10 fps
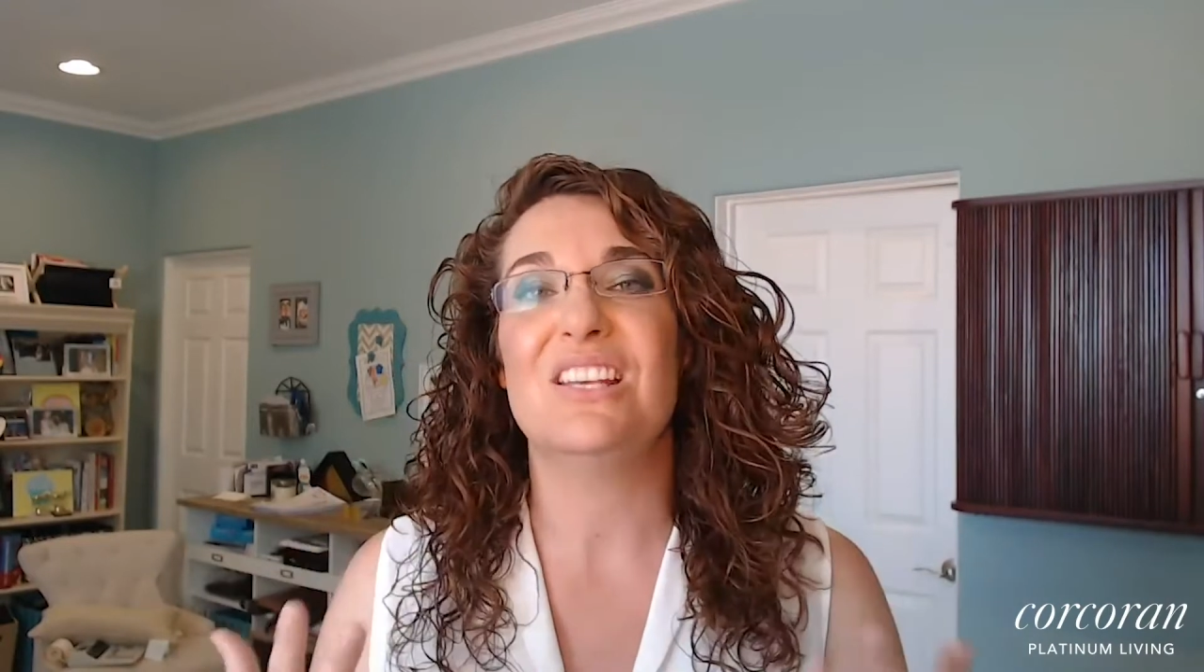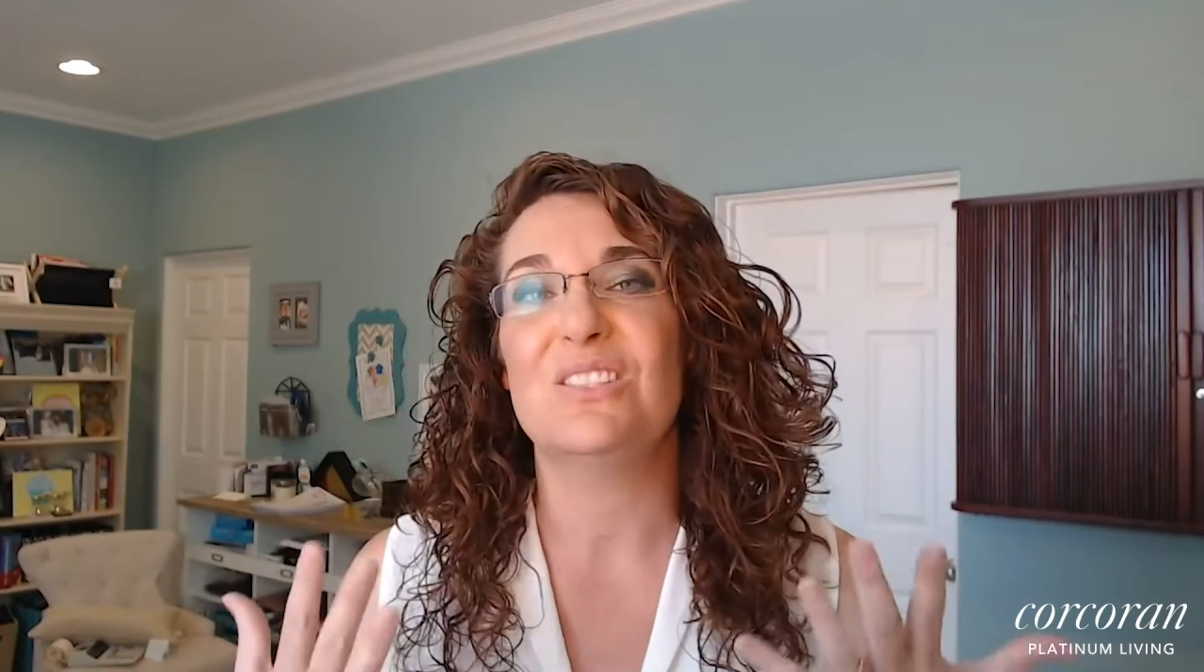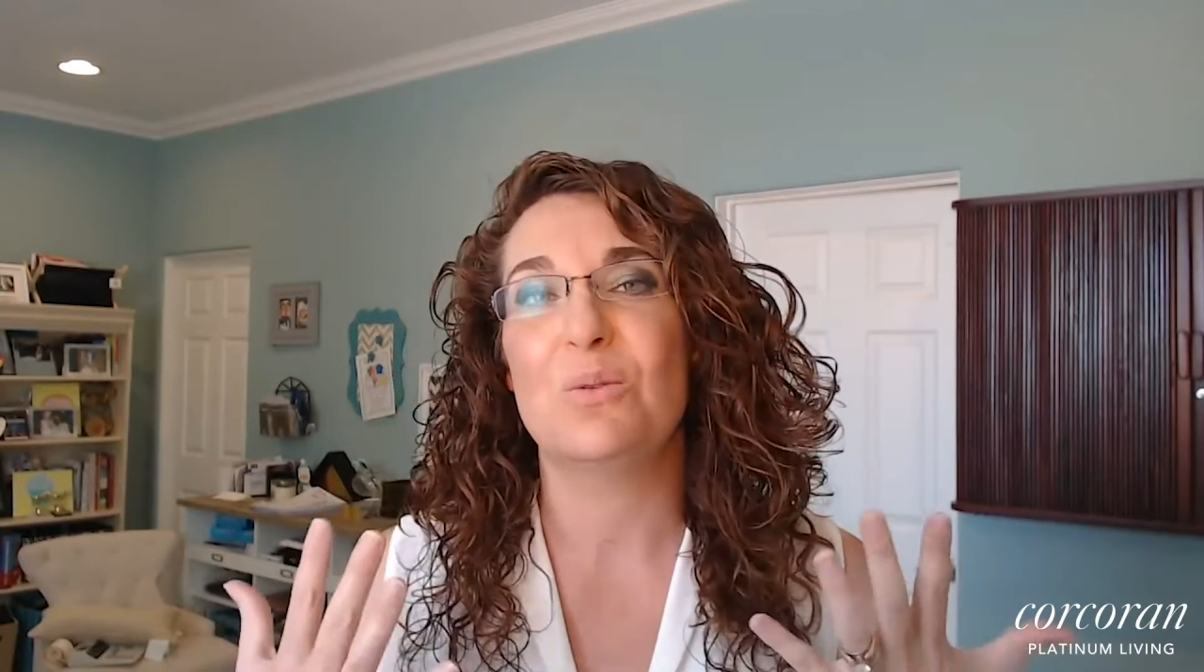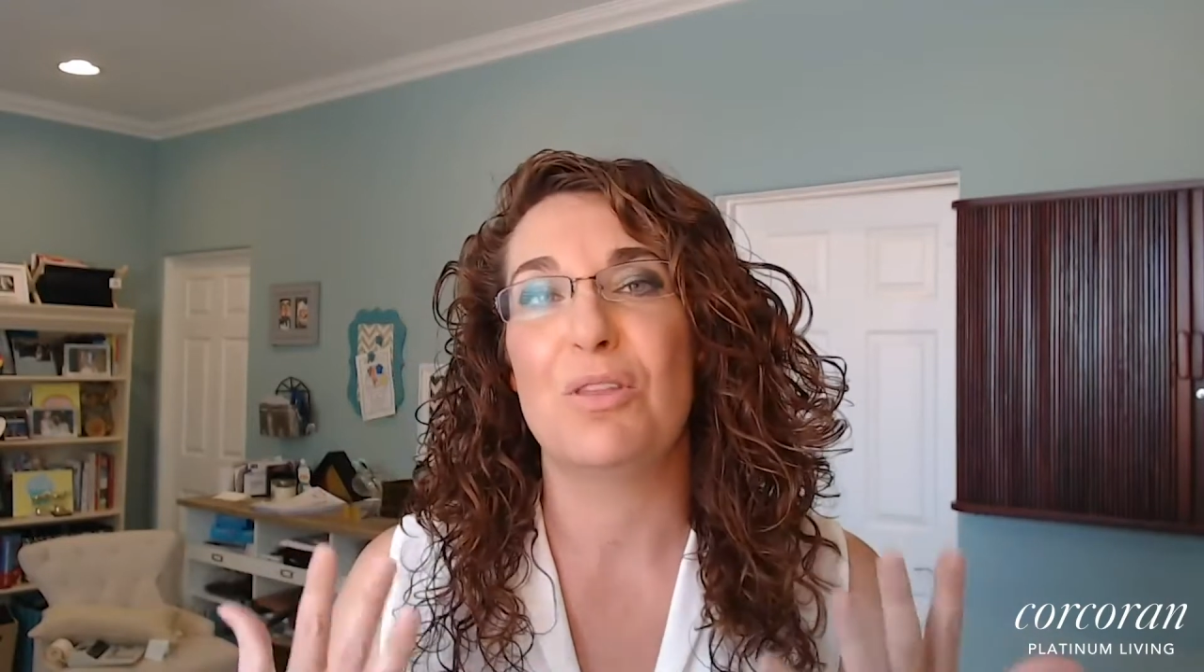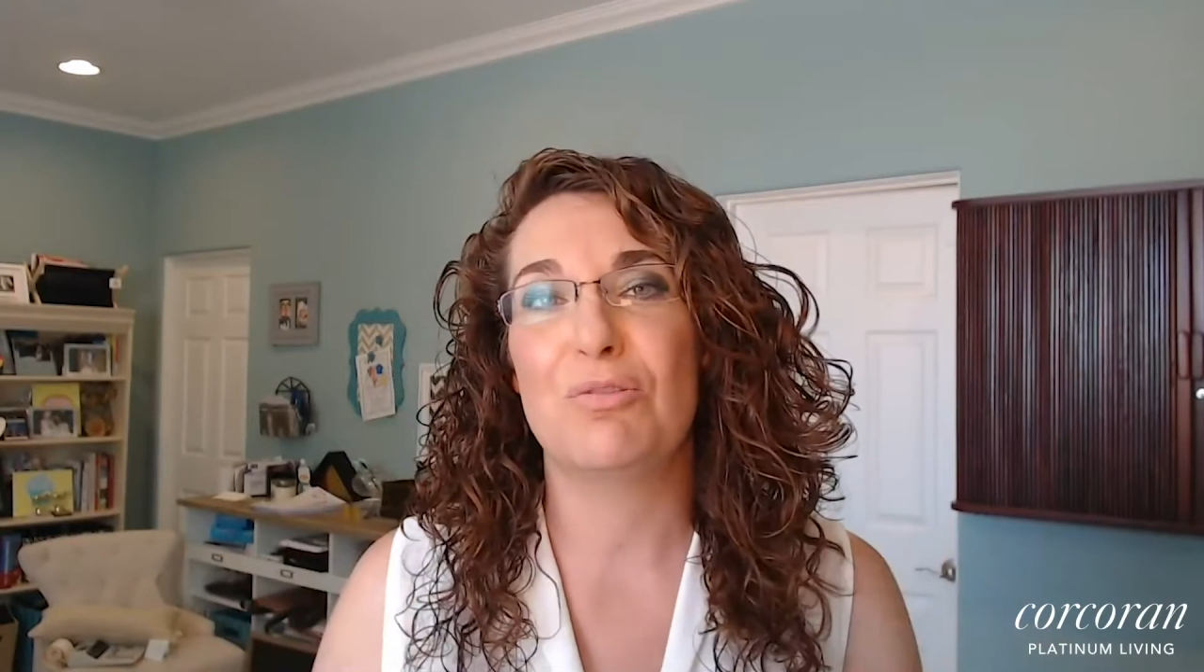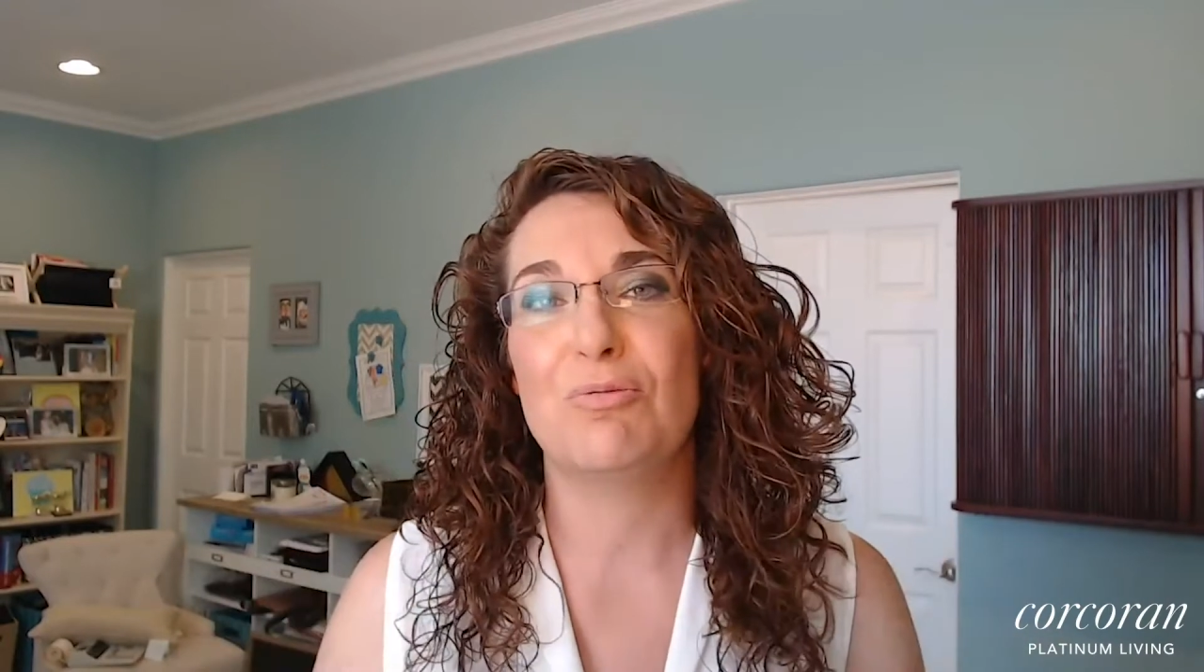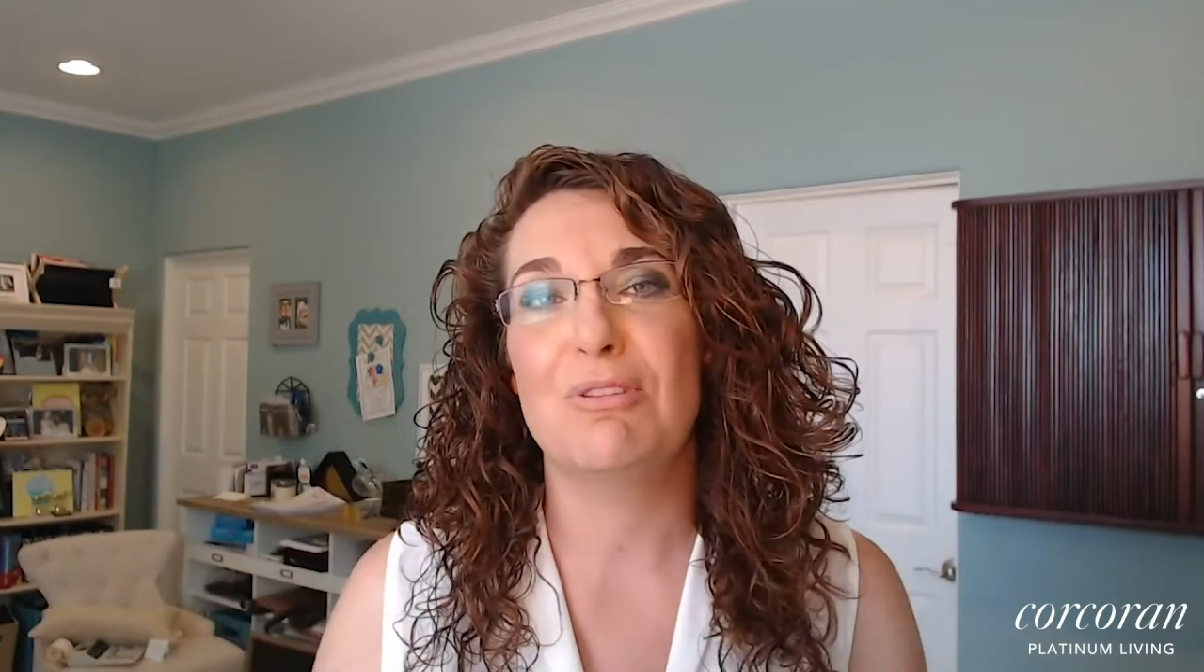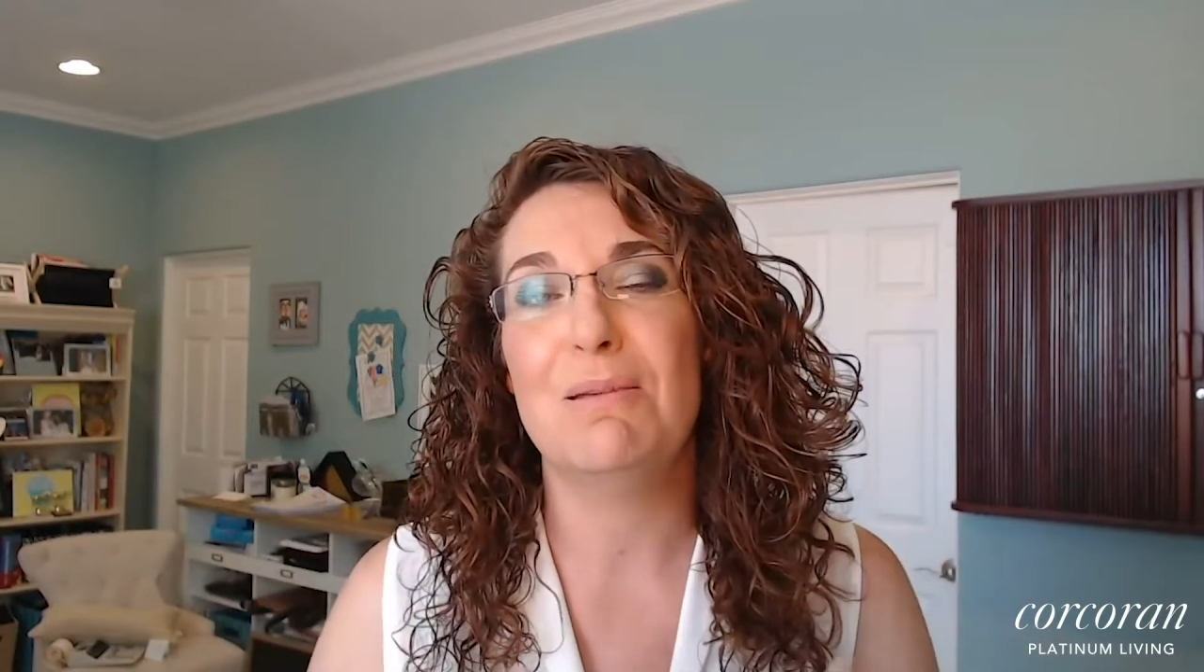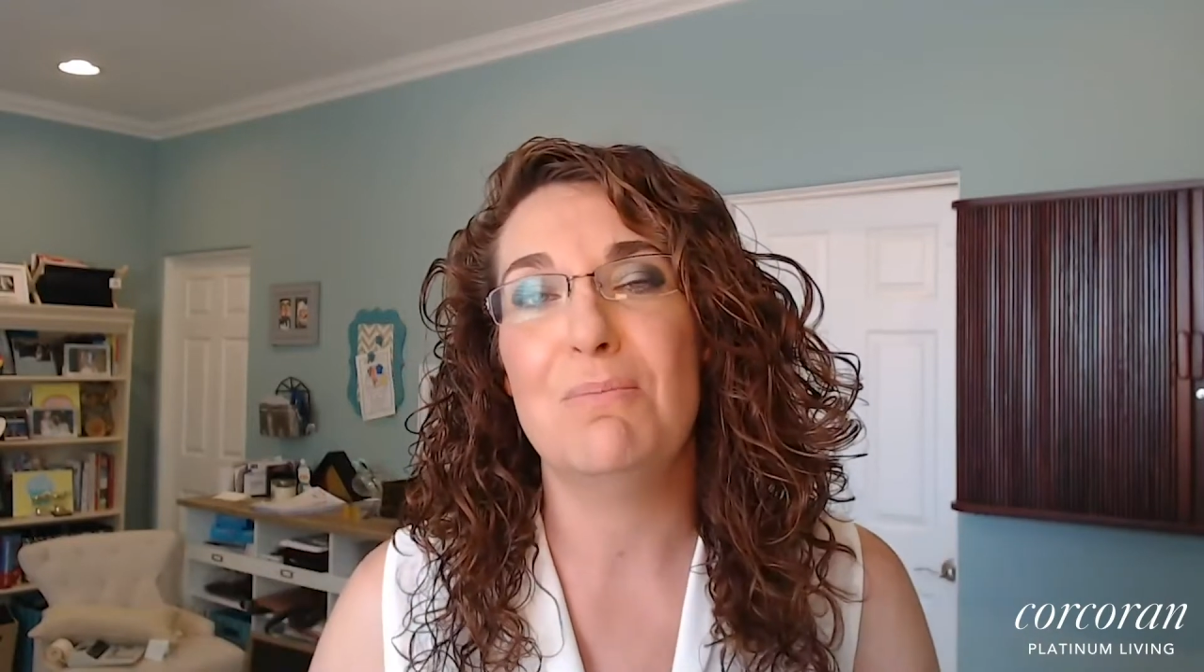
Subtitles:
us with 3